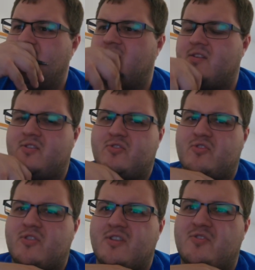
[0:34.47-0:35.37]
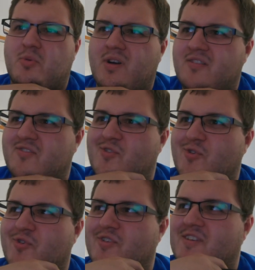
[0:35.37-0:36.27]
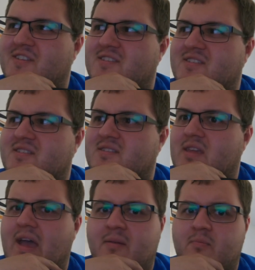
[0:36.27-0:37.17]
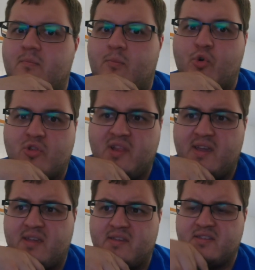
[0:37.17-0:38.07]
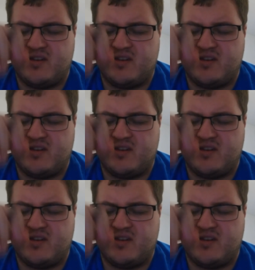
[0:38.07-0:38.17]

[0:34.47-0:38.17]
the the 12 core had more legs,